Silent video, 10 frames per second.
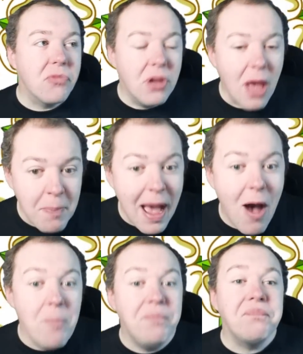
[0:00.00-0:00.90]

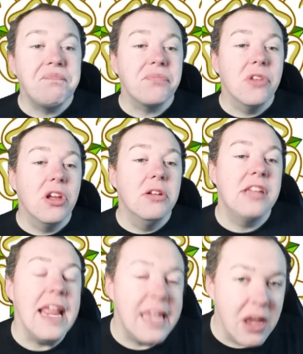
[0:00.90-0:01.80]
about
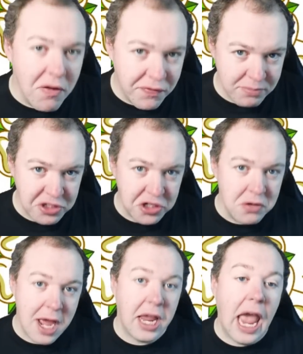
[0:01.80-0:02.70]
taking over from
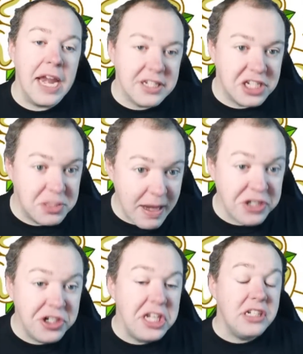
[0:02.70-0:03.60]
Sunak, and
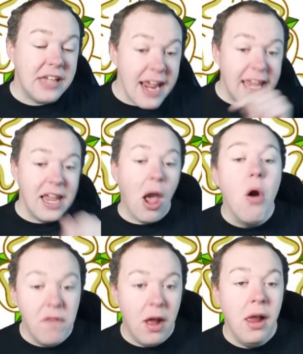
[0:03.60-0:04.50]
especially taking
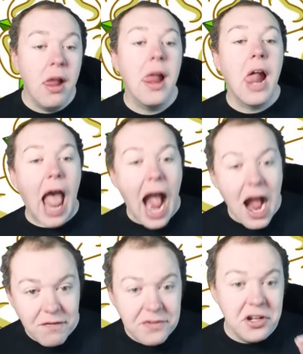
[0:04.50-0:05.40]
over
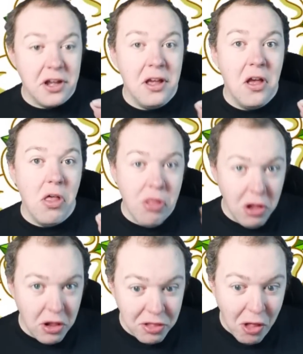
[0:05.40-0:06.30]
after the
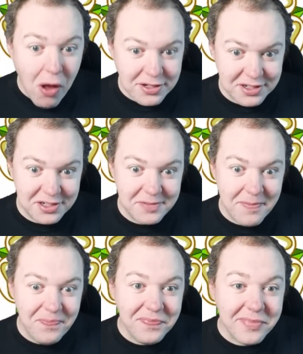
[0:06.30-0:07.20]
loss.
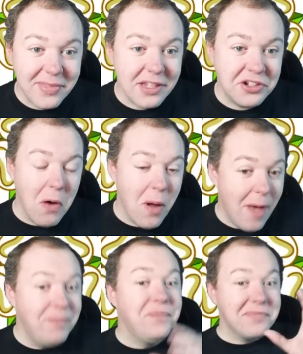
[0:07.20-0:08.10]
So
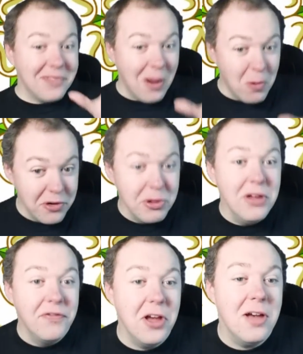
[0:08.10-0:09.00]
I want to
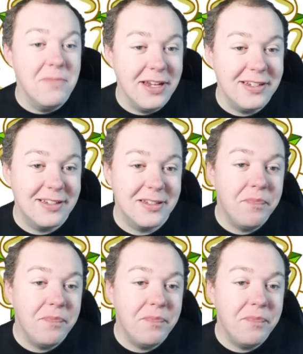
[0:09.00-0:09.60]
reaffirm this.